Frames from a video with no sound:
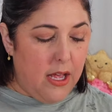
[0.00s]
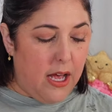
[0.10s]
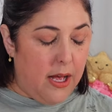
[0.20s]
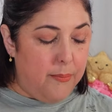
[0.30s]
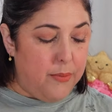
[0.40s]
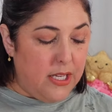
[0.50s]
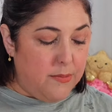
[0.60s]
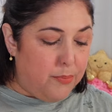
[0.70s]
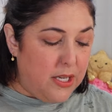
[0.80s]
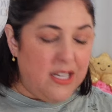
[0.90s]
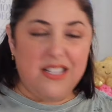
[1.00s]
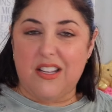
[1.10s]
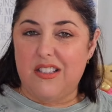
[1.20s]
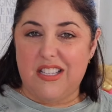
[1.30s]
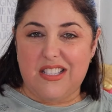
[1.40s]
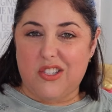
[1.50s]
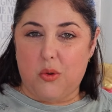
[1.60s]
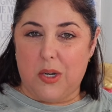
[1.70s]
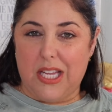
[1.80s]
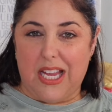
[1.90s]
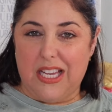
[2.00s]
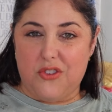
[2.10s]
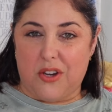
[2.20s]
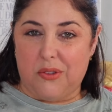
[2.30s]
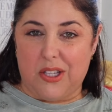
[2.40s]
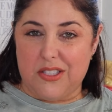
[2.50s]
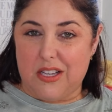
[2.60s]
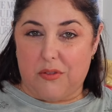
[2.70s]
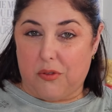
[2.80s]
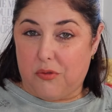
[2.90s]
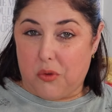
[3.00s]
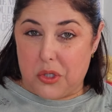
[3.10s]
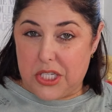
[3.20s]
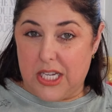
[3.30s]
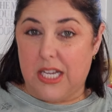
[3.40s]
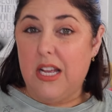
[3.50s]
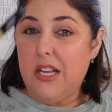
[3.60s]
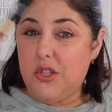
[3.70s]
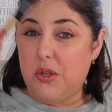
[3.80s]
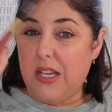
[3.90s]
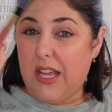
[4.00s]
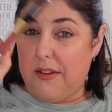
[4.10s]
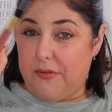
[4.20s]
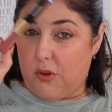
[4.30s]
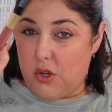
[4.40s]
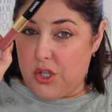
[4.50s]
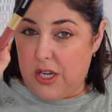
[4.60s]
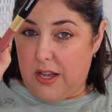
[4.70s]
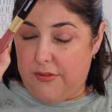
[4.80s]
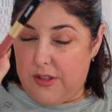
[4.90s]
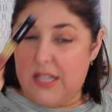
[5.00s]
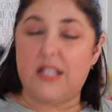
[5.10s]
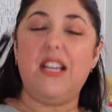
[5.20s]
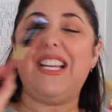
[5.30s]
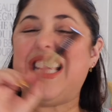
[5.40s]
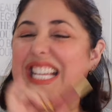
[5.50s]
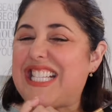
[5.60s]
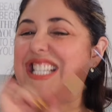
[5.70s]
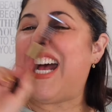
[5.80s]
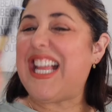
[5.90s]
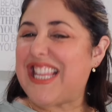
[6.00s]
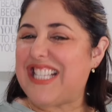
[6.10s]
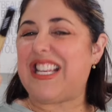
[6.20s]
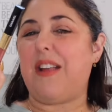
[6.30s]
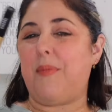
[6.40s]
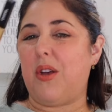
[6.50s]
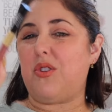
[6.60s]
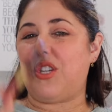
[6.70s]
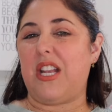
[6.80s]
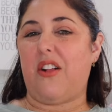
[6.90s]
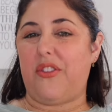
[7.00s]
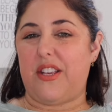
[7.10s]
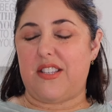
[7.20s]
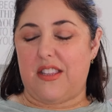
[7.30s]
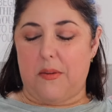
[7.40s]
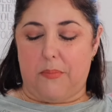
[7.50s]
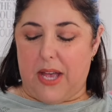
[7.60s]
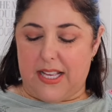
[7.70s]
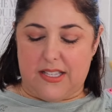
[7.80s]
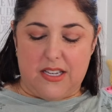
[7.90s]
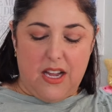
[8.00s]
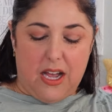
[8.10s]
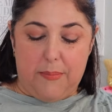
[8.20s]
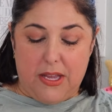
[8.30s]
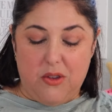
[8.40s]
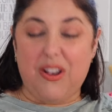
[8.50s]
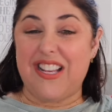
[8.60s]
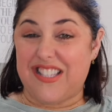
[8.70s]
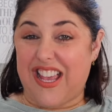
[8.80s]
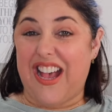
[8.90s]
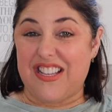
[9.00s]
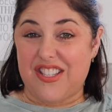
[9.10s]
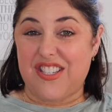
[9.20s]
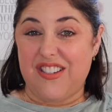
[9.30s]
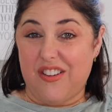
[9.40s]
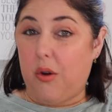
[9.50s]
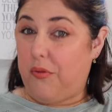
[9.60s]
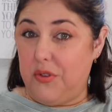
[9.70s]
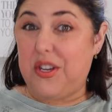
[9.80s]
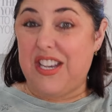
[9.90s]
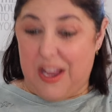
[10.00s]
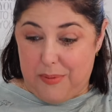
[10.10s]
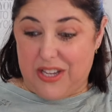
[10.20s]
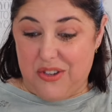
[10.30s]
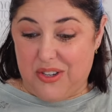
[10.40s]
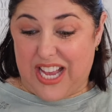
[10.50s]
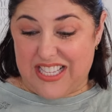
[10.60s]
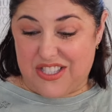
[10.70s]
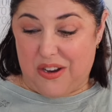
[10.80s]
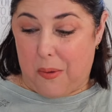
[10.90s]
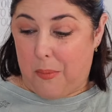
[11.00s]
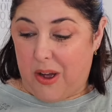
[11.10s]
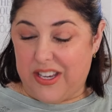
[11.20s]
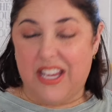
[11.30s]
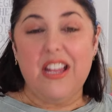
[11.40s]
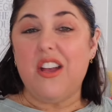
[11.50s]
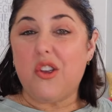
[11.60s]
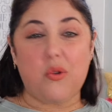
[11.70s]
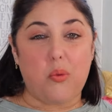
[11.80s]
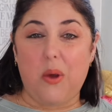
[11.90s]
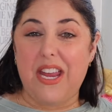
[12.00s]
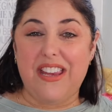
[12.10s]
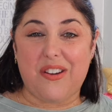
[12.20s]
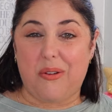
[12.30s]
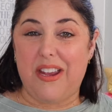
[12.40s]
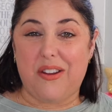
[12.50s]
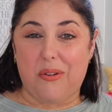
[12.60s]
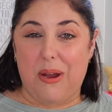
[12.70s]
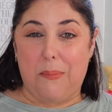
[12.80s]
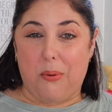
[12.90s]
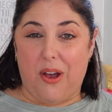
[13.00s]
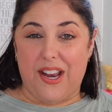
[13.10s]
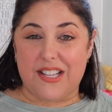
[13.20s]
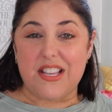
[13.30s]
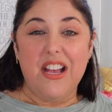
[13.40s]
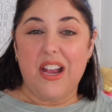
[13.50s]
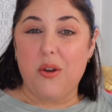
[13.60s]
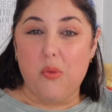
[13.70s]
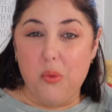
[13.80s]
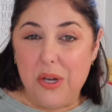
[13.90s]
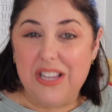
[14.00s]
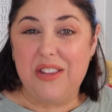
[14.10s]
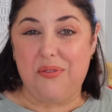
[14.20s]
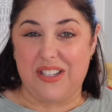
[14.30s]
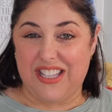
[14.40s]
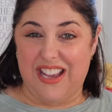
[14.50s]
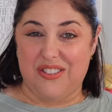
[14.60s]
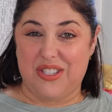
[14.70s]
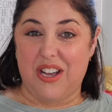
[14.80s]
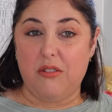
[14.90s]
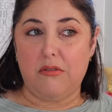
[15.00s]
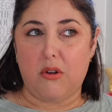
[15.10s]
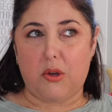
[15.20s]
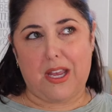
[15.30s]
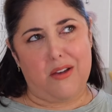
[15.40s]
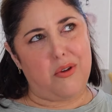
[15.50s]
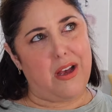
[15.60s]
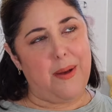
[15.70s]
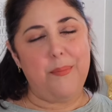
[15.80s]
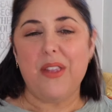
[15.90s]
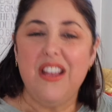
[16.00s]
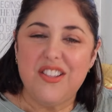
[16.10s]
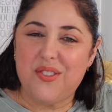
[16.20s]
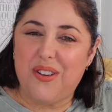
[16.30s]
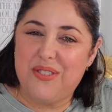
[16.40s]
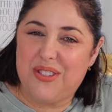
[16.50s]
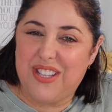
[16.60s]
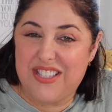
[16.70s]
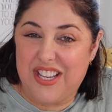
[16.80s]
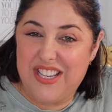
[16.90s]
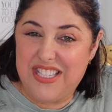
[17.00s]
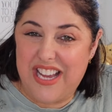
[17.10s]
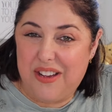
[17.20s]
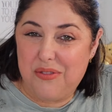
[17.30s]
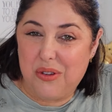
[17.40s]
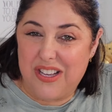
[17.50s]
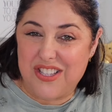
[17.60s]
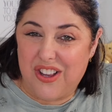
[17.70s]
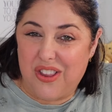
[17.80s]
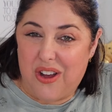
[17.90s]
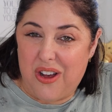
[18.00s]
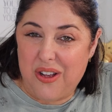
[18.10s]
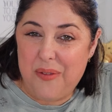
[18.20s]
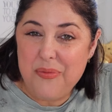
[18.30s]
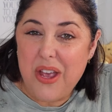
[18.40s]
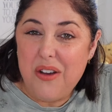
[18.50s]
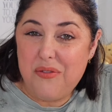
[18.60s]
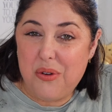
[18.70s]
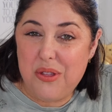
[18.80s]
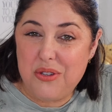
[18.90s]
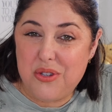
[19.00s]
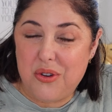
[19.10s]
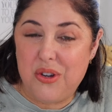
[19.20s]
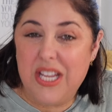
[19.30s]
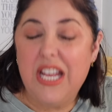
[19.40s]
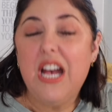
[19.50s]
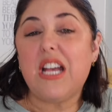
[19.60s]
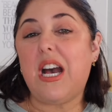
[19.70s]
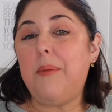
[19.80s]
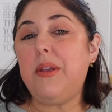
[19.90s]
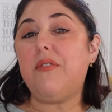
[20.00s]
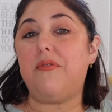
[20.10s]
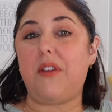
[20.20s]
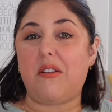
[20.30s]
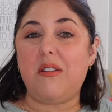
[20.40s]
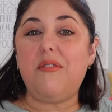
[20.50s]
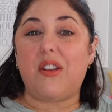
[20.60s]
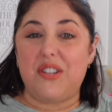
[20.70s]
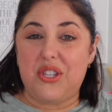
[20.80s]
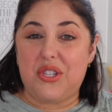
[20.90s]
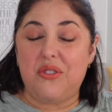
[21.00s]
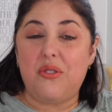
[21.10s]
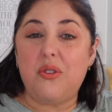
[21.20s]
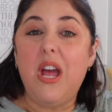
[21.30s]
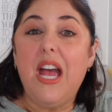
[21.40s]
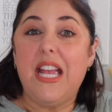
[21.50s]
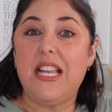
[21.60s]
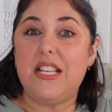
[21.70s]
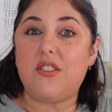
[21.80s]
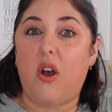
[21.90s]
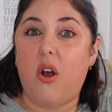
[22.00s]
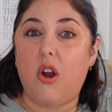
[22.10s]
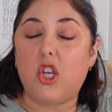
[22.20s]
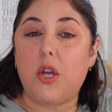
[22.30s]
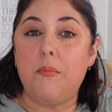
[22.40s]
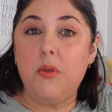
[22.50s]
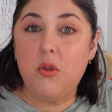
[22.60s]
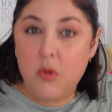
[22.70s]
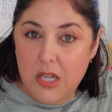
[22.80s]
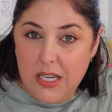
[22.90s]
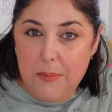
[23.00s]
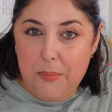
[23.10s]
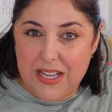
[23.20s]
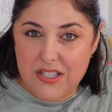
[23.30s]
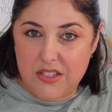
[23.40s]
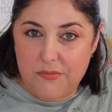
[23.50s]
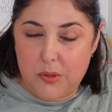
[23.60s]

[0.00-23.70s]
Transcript: Um, it, but it's on. It's like 28, generally on sale for 14. So you can get a version of this. It's not the same though. Chanel does it the best. I bet you guys guessed. Or if you didn't, I bet you guessed the Armani. Great, great, great products. A really fun countdown or count up. So I was excited to have you guys along for the journey. Coming very, very soon is our community best of